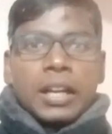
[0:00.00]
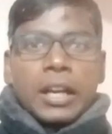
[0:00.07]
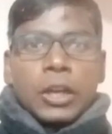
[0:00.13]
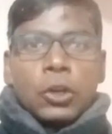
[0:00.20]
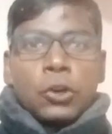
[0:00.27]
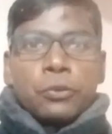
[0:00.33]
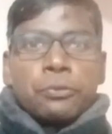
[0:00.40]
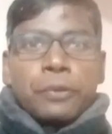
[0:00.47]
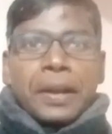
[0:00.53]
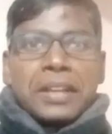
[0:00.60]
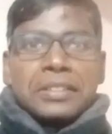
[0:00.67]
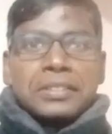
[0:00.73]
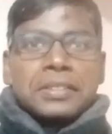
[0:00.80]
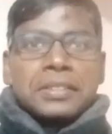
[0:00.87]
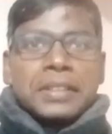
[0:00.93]
Hello
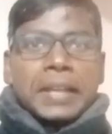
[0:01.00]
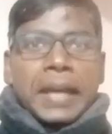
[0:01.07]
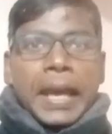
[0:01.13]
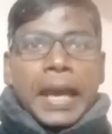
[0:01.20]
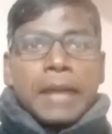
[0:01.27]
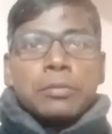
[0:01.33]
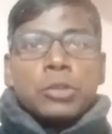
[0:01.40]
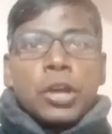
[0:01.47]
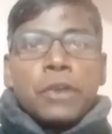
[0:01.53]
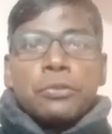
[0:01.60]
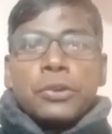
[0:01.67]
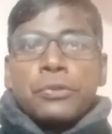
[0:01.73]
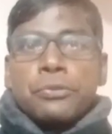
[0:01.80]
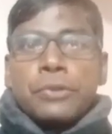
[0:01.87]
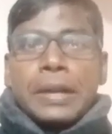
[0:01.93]
friends, have you
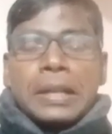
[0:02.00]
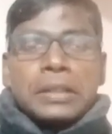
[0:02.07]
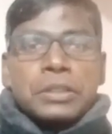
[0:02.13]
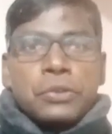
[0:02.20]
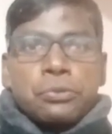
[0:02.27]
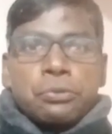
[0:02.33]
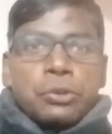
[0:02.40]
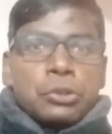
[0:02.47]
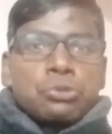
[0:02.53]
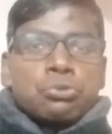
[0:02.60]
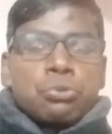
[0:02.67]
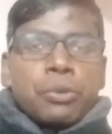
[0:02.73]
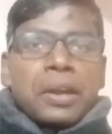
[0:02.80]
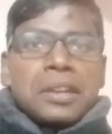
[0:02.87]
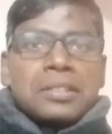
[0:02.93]
ever felt
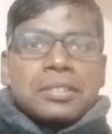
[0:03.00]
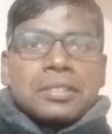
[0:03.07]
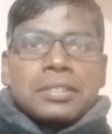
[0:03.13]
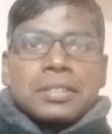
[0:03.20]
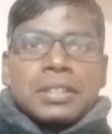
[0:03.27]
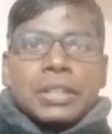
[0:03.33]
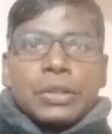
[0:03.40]
frustrated